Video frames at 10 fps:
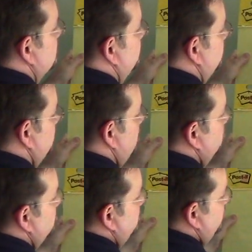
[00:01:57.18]
The
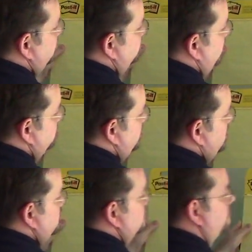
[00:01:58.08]
number is
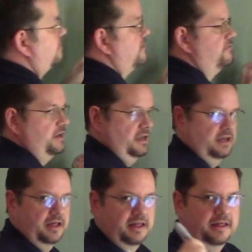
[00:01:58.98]
750.
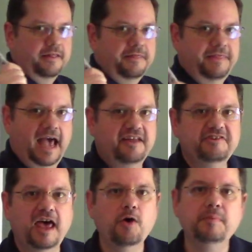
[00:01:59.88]

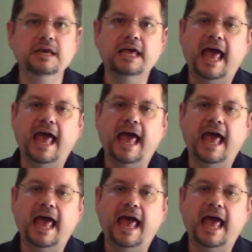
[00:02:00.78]
That's how many